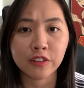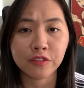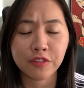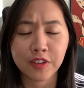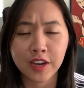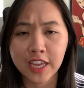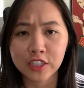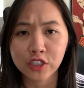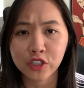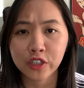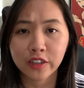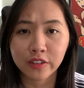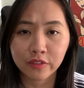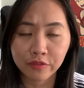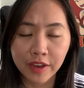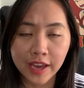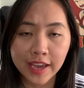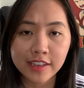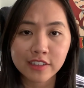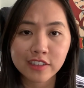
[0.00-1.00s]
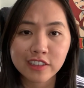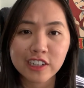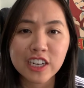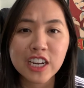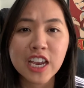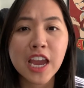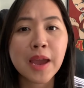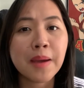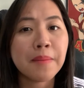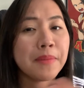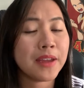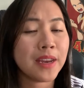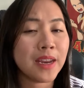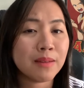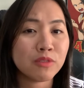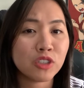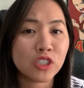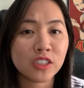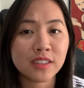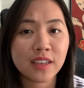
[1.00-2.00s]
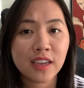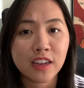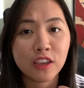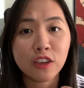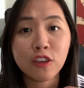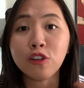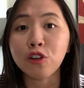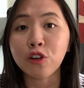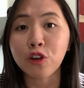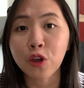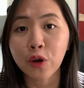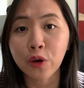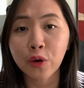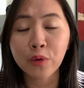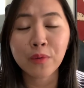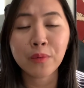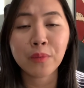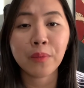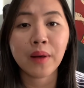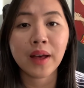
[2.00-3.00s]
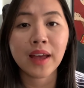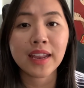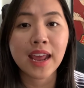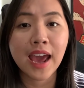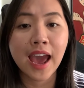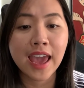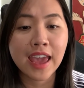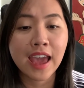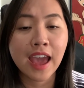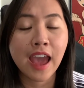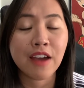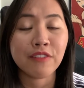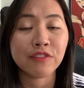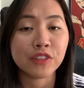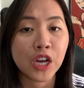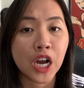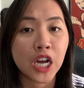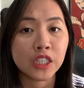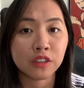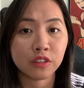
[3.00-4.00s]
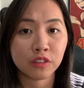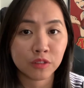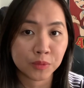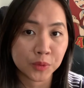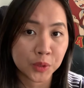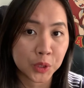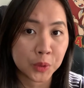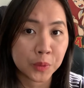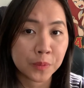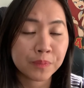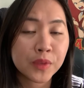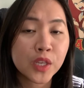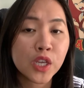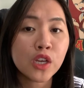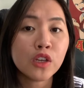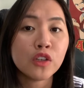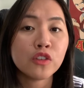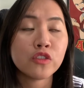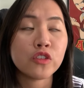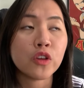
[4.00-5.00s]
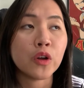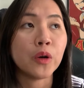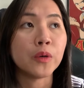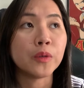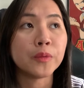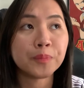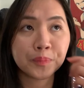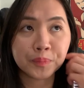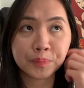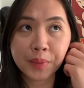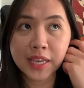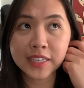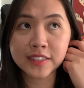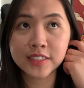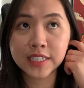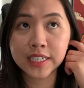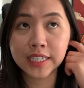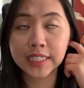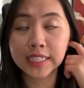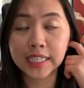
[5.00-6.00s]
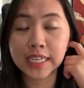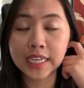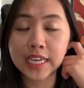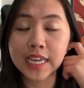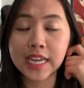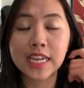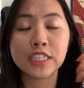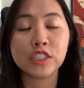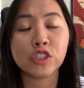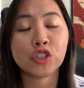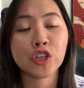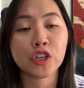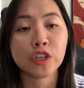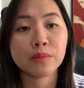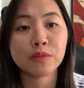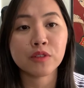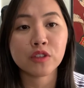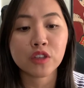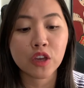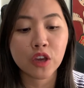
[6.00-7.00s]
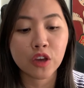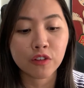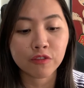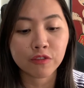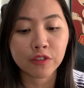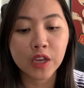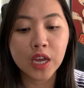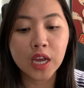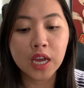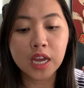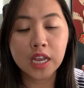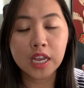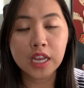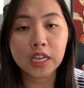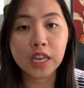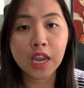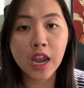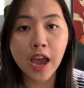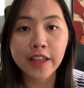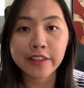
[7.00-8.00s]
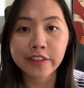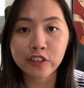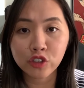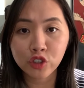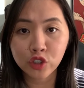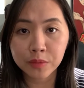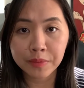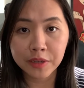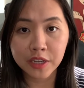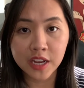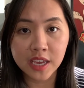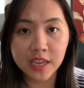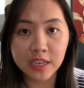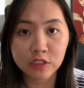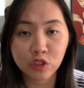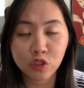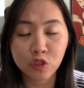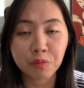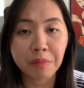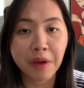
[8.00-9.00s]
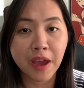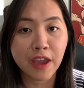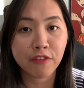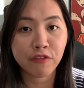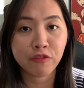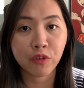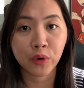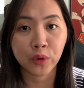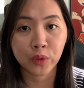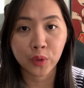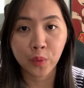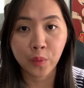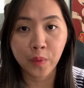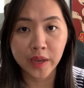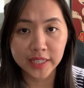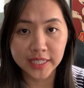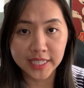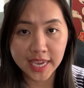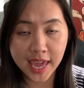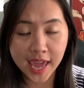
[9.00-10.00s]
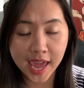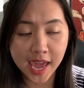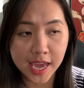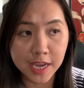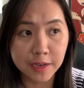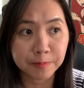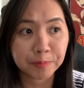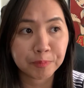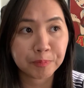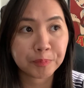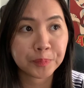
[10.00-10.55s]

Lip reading: financial advisor, but I'm just letting you know what I have gone through. So basically, in terms of not contributing to my 401k,